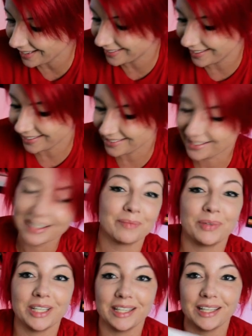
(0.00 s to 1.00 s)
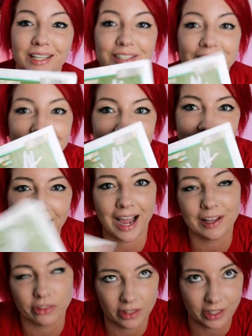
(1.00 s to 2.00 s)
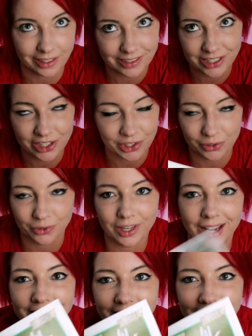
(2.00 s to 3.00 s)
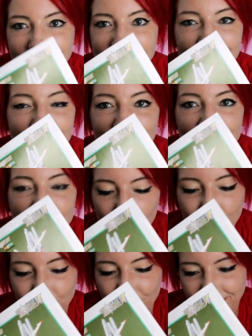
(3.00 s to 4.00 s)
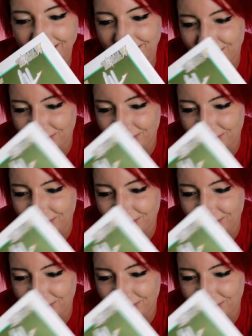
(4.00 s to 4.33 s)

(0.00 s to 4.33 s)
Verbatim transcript: I think it's gonna be, I think it's cute. I think it's gonna be so freaking